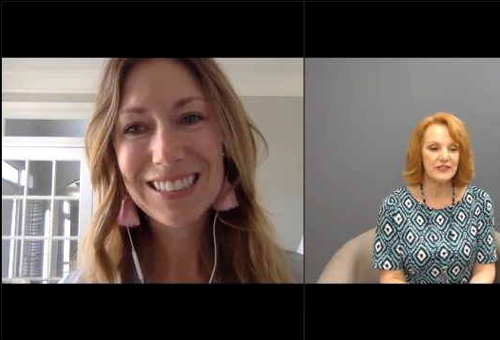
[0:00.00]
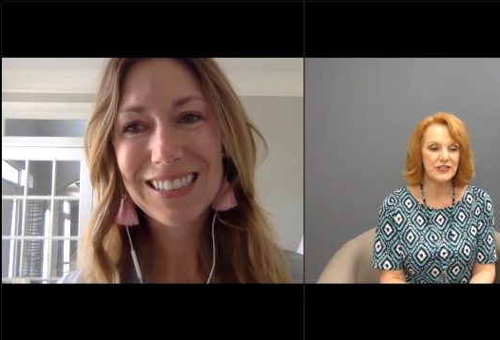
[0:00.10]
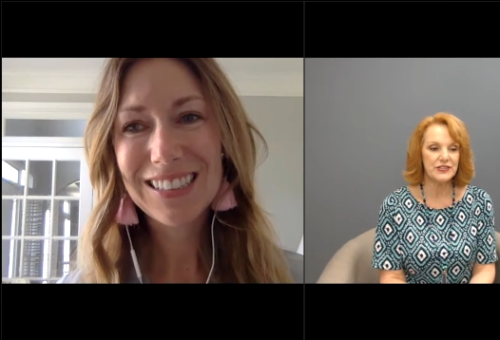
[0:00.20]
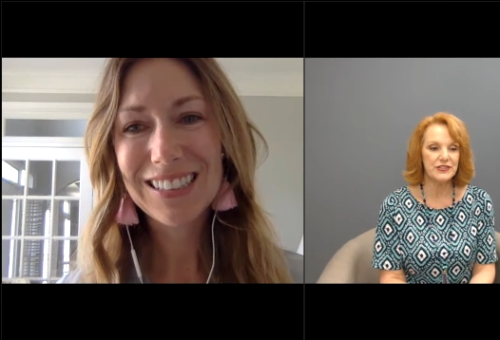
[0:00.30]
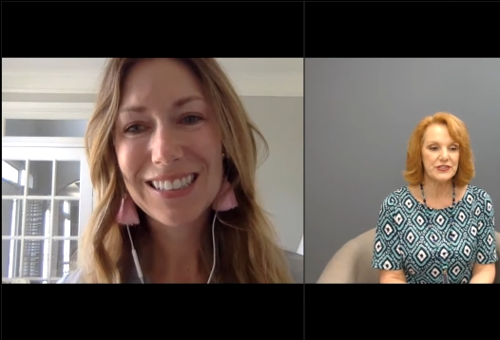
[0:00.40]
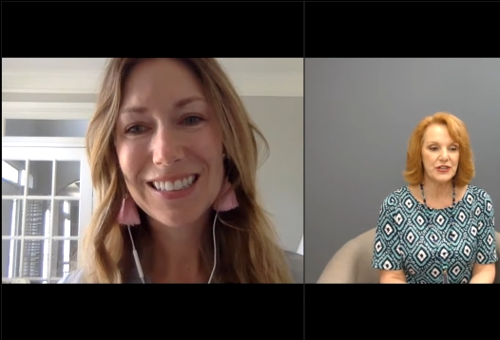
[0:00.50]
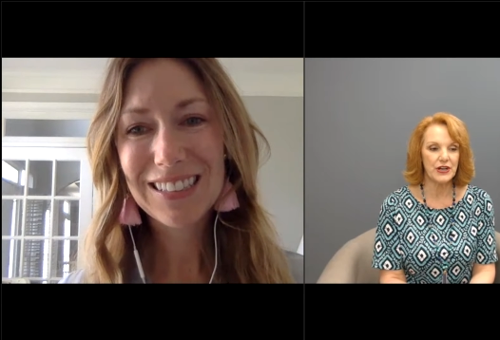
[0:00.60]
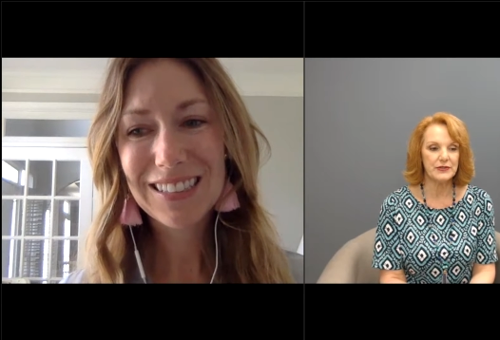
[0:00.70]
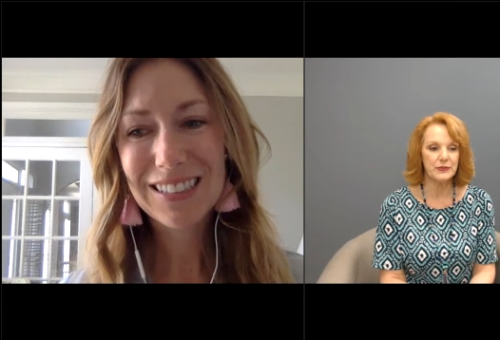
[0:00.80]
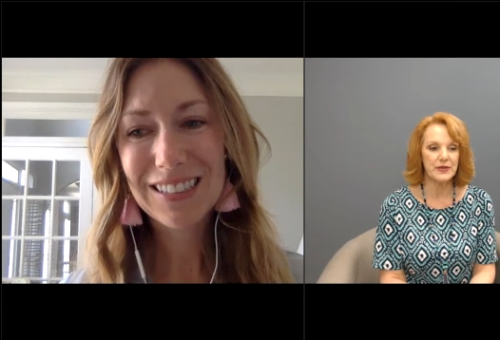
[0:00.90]
Speaker 1: and just
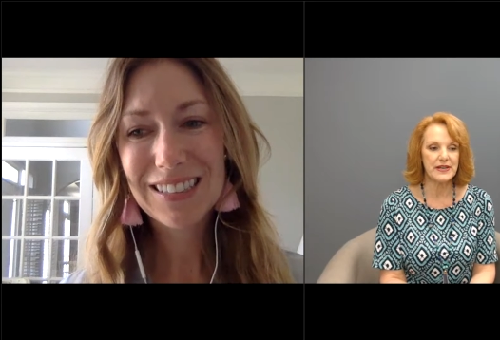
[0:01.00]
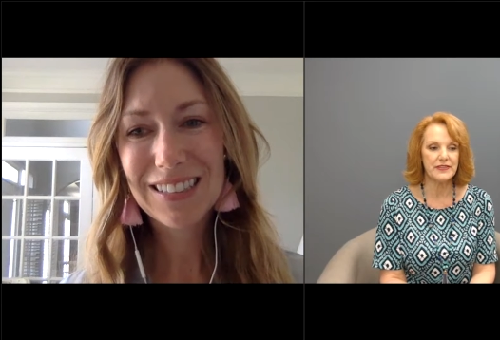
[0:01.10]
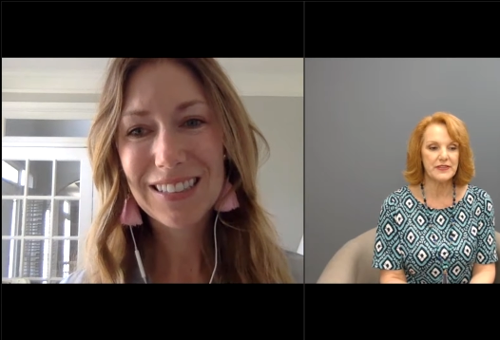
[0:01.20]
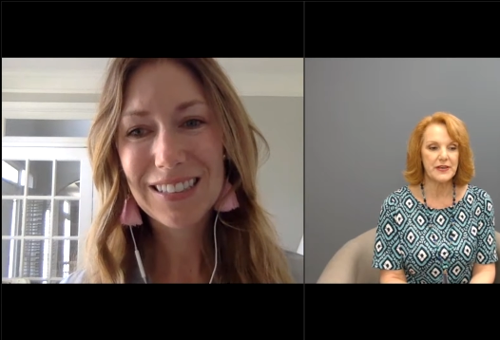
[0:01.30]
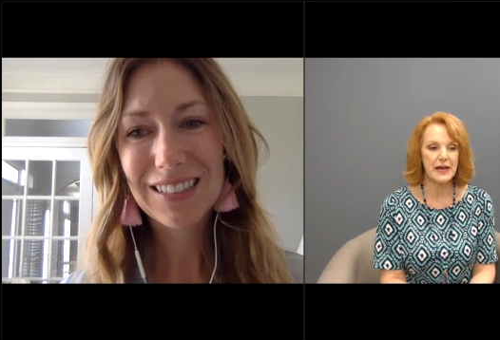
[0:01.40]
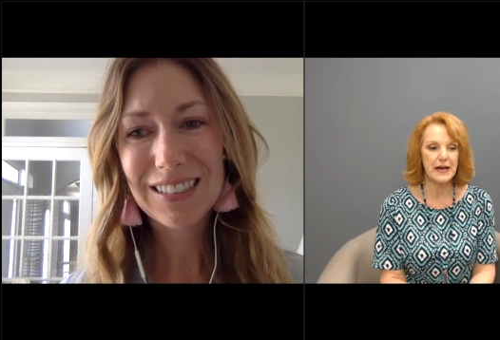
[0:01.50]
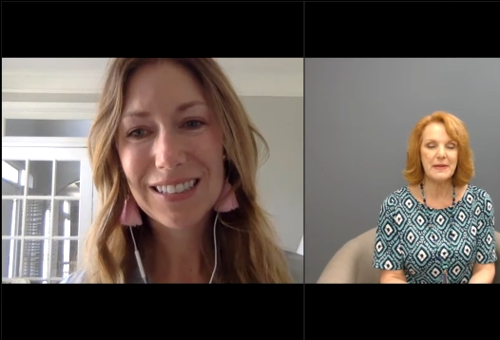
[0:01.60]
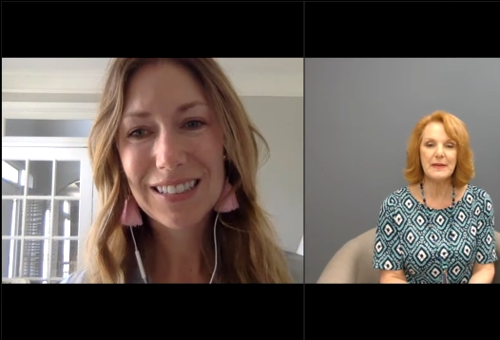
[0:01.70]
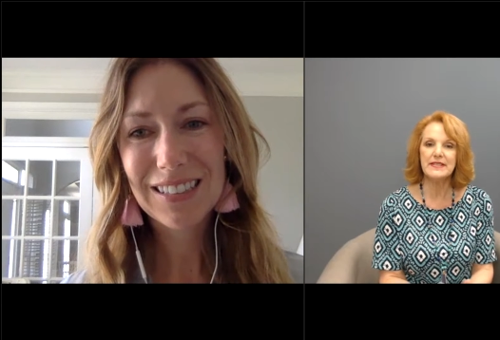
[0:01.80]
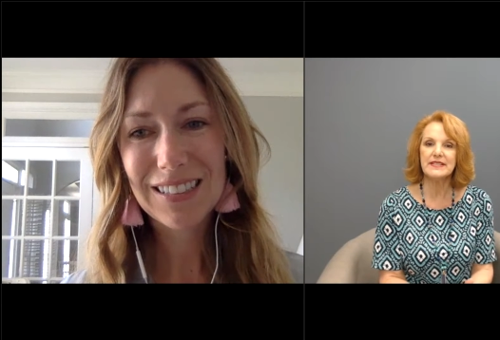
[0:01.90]
start with uh,
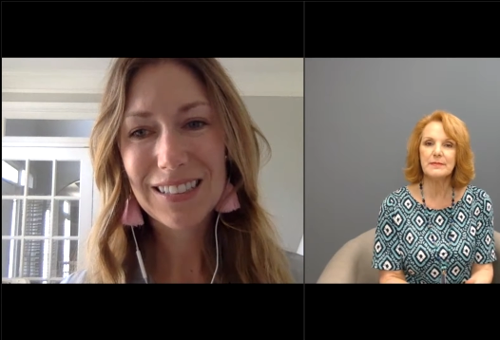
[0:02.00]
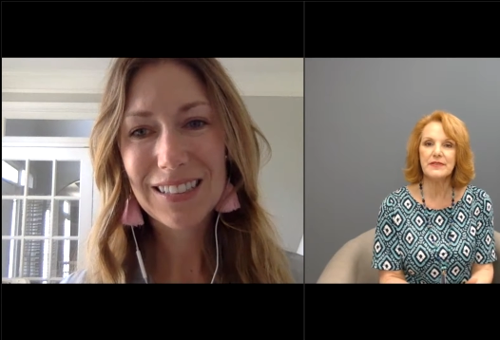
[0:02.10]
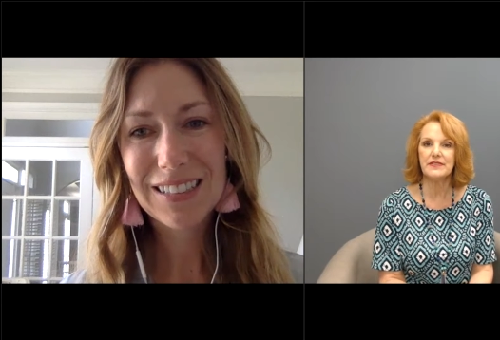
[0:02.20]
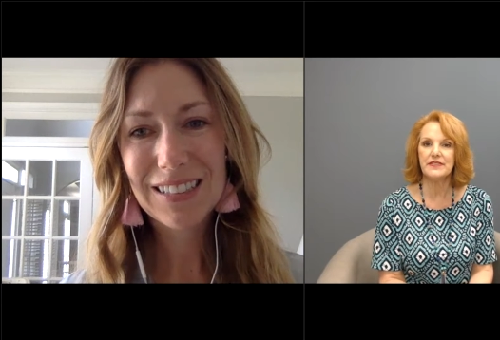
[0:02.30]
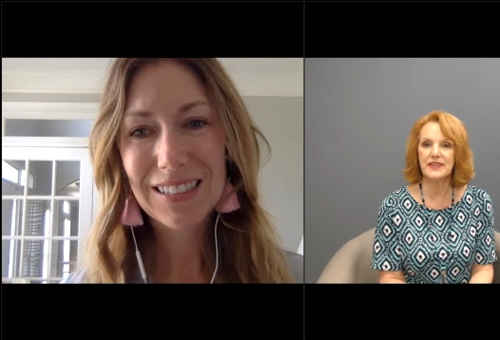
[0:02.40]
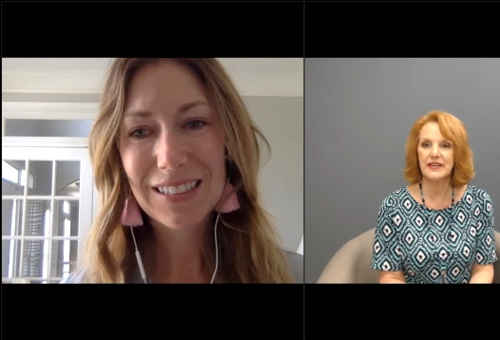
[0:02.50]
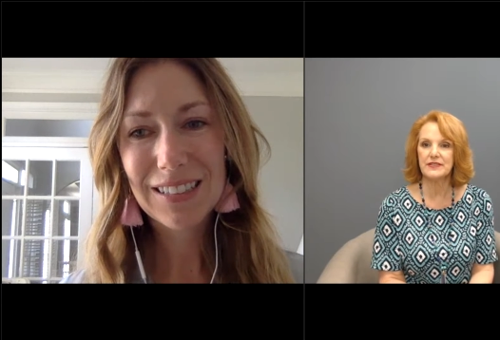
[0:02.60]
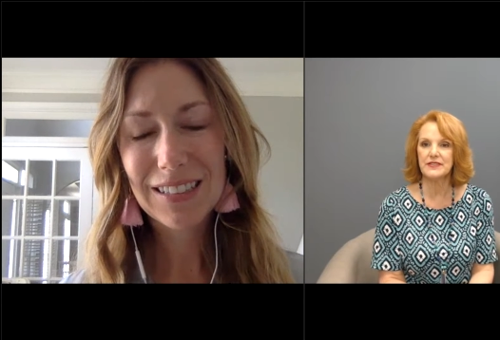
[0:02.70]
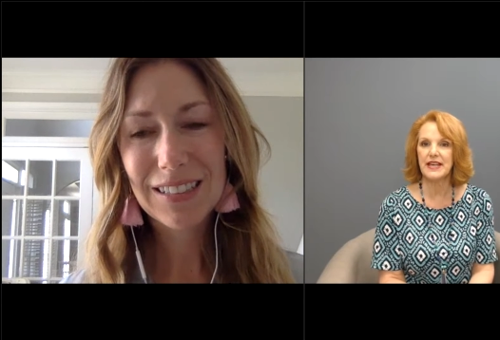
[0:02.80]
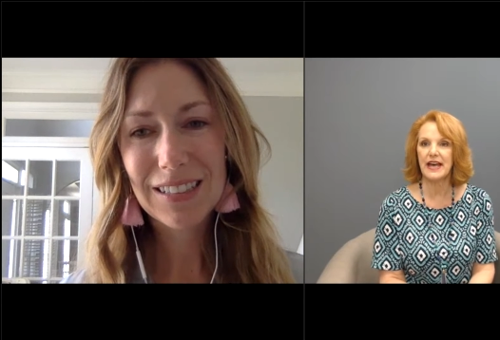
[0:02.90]
maybe some of the
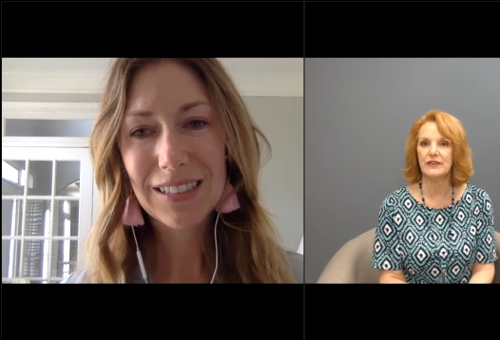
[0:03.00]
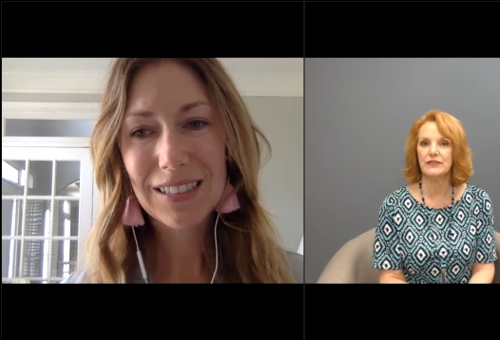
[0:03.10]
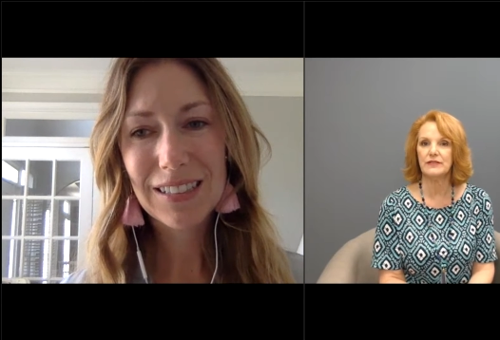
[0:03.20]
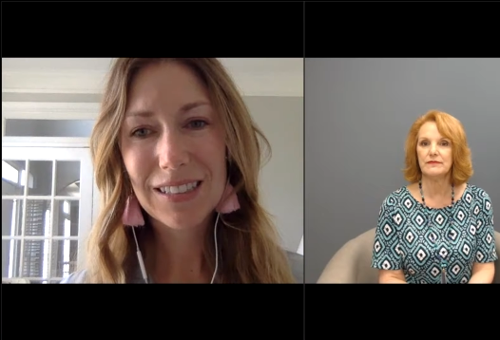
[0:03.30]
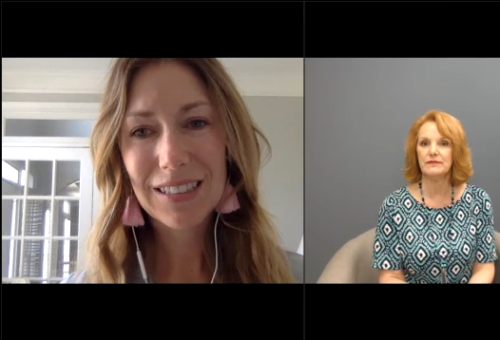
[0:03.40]
things that